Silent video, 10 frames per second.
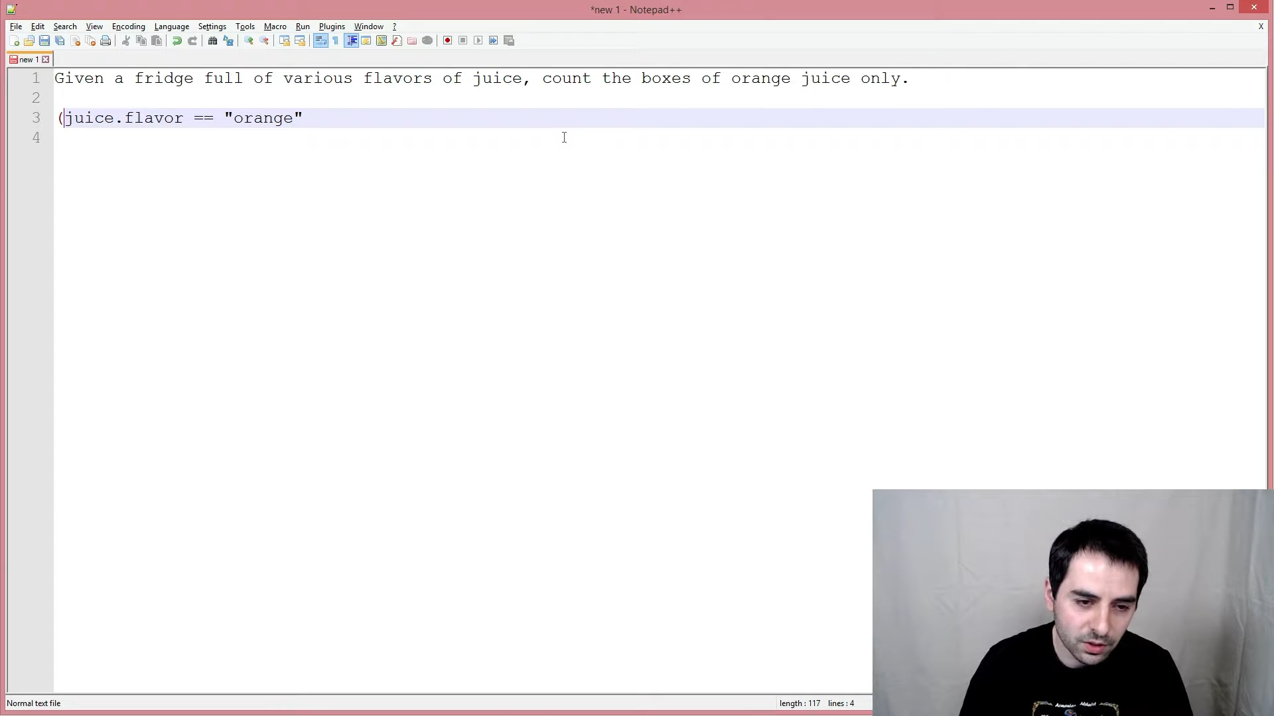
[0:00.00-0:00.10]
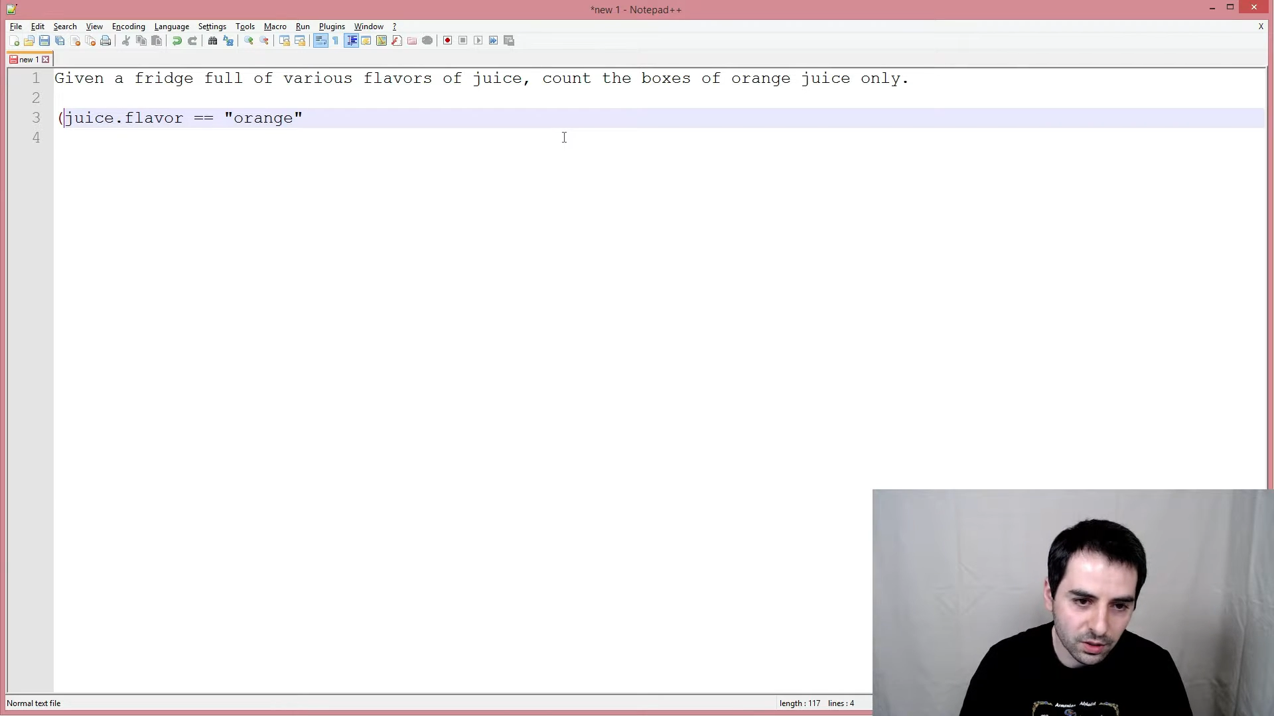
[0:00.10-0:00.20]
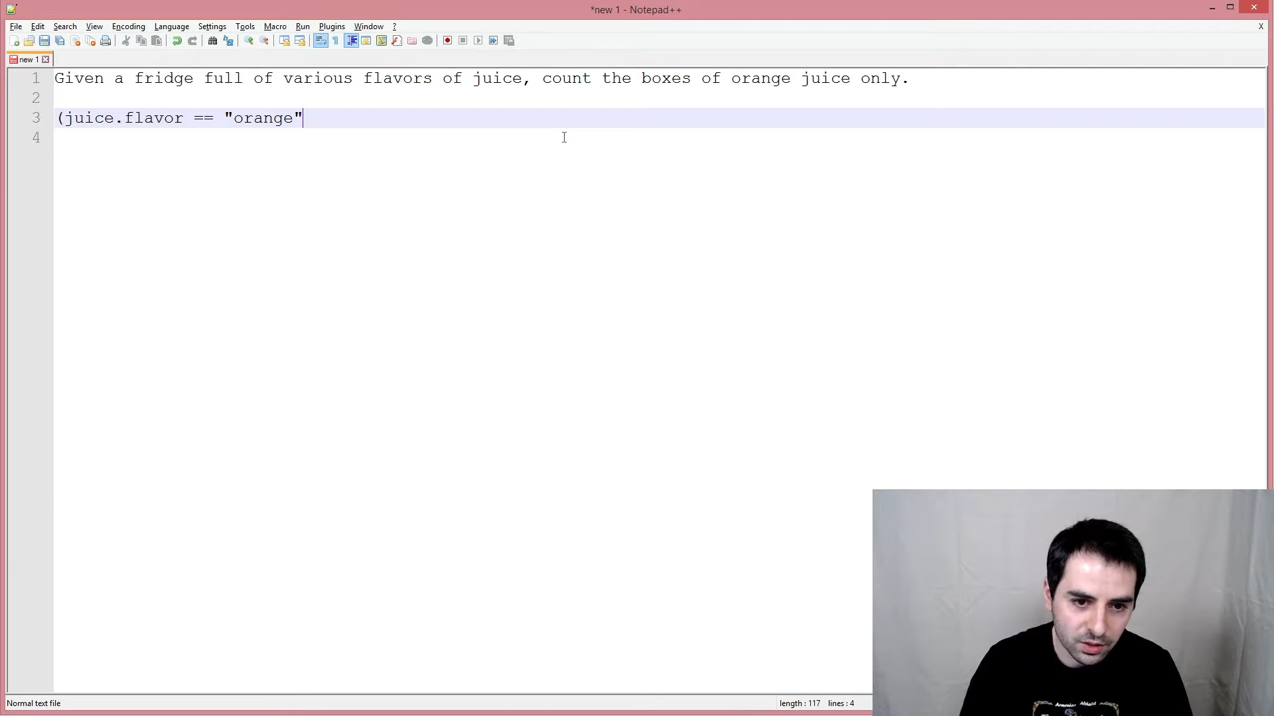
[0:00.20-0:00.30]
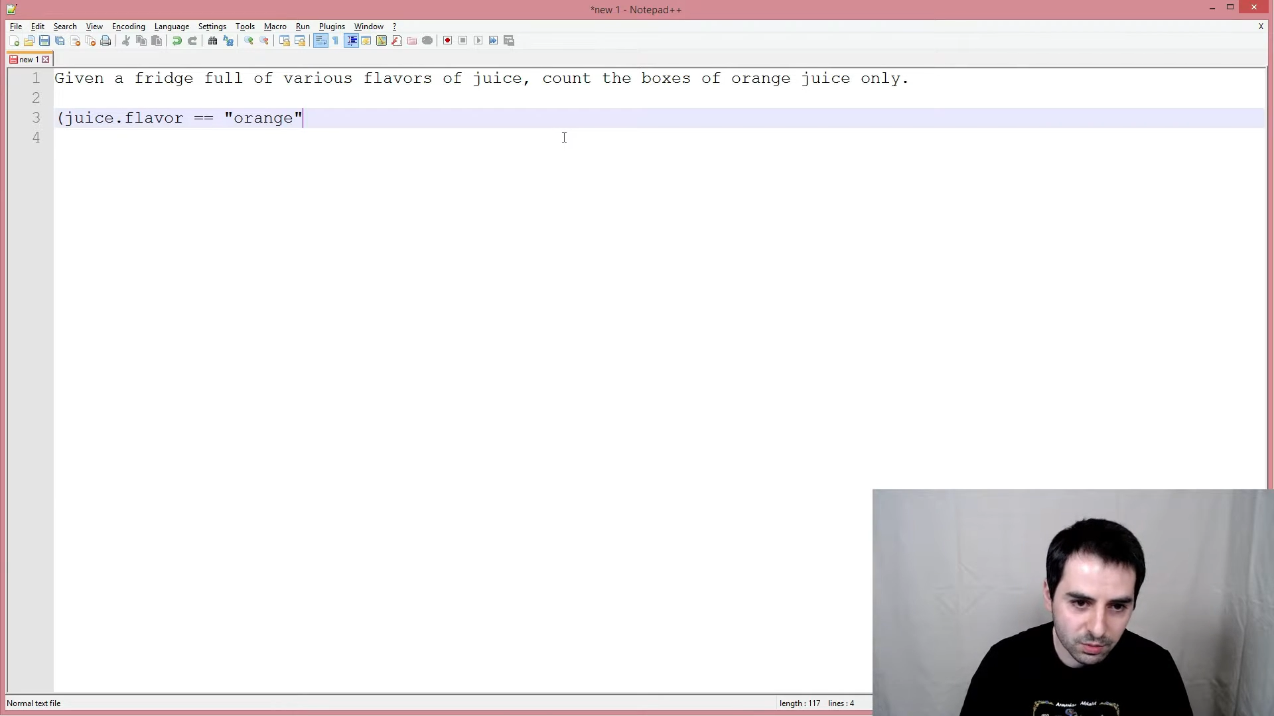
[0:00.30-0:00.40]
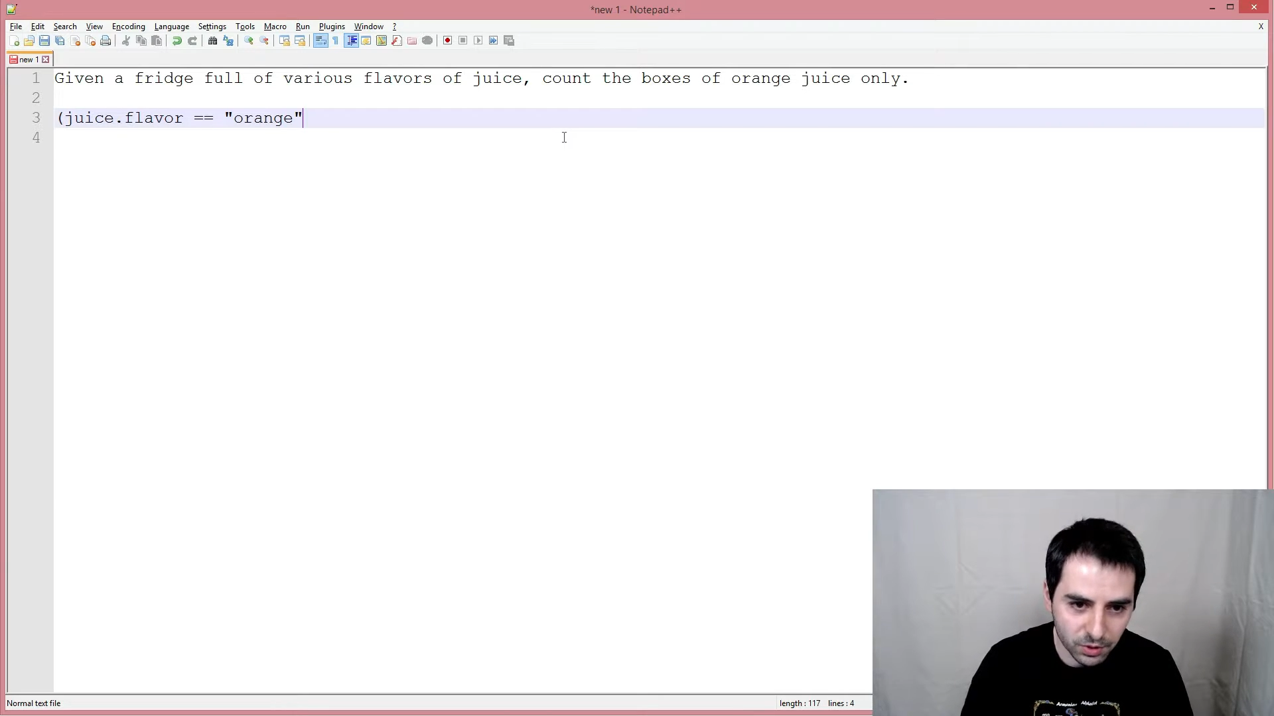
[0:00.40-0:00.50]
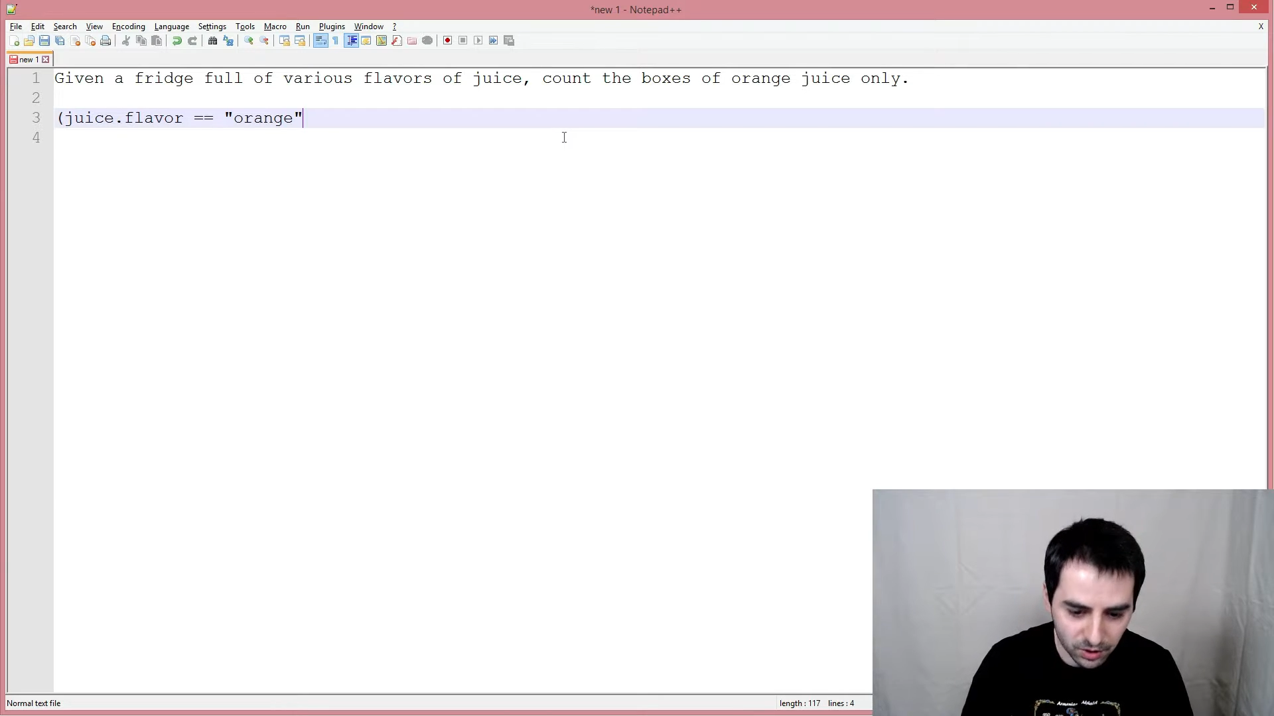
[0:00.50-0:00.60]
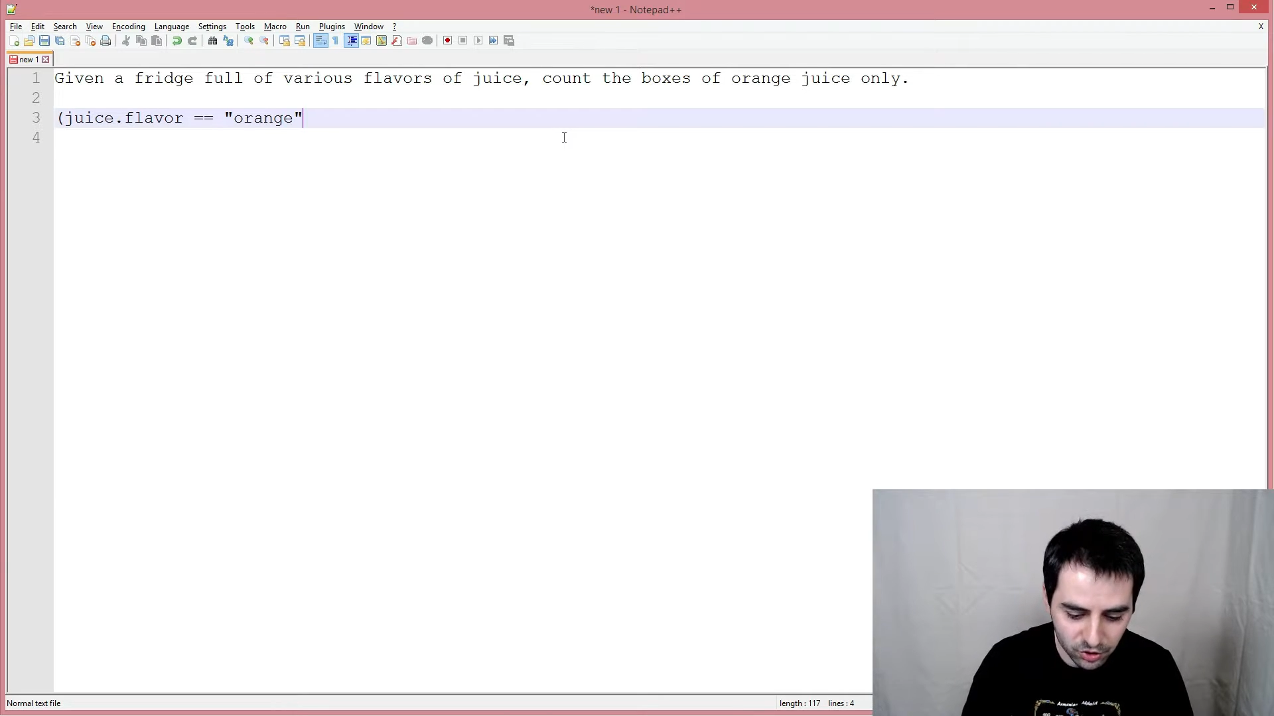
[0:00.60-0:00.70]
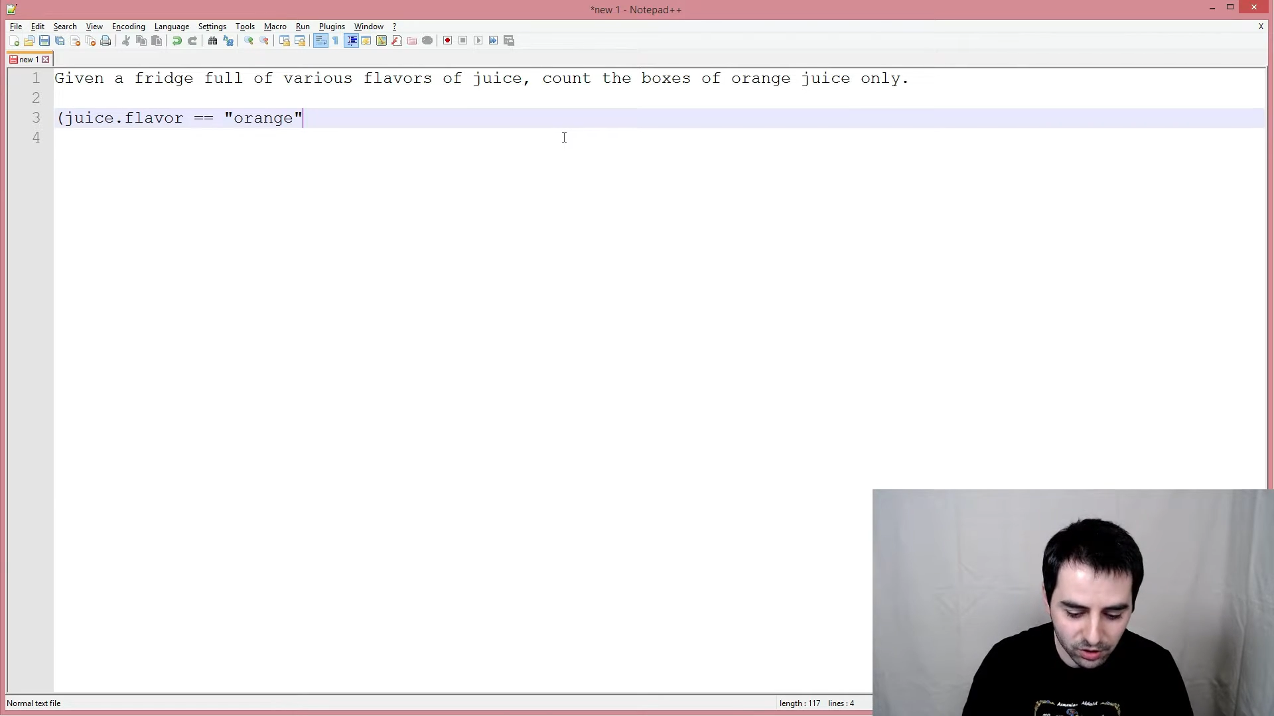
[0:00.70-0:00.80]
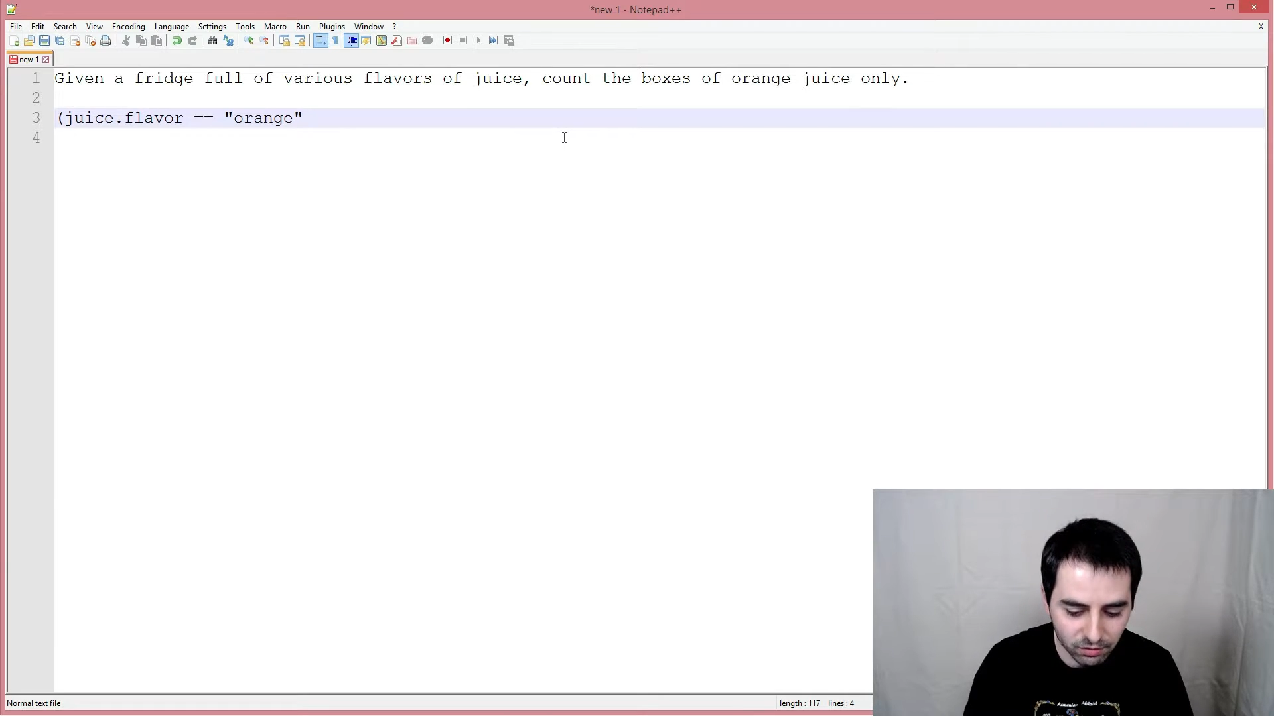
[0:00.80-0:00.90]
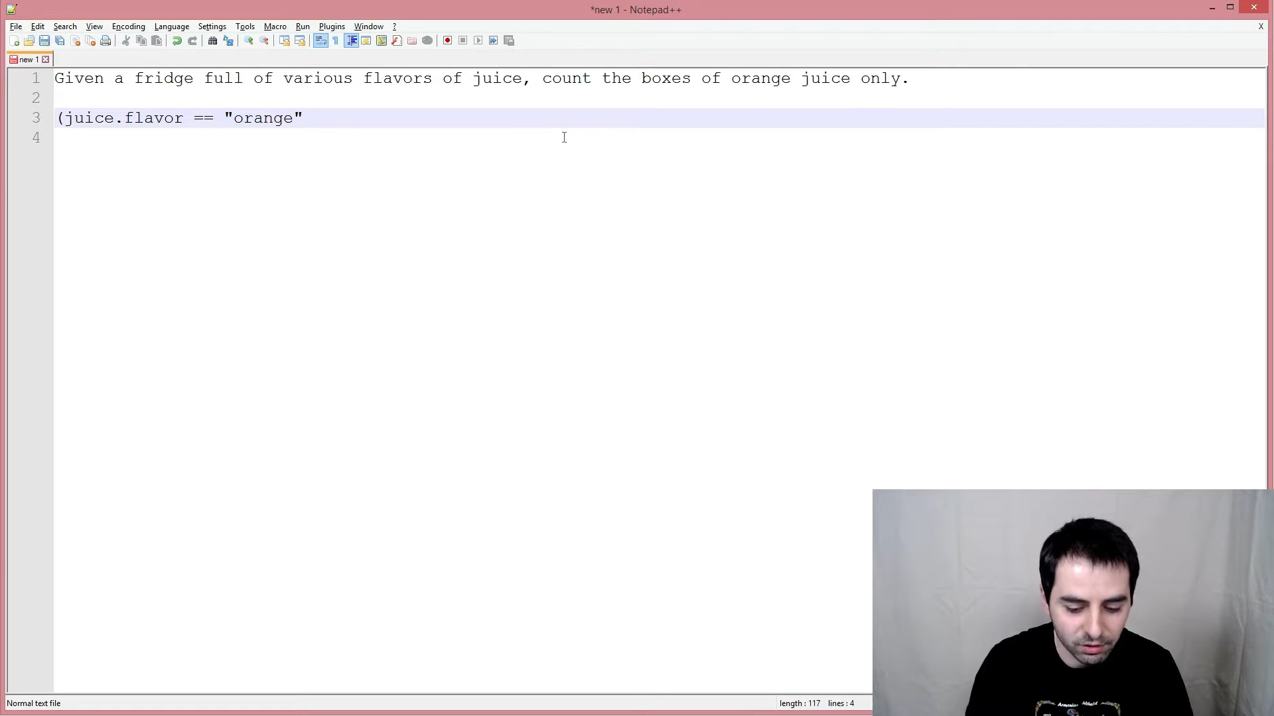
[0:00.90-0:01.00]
expression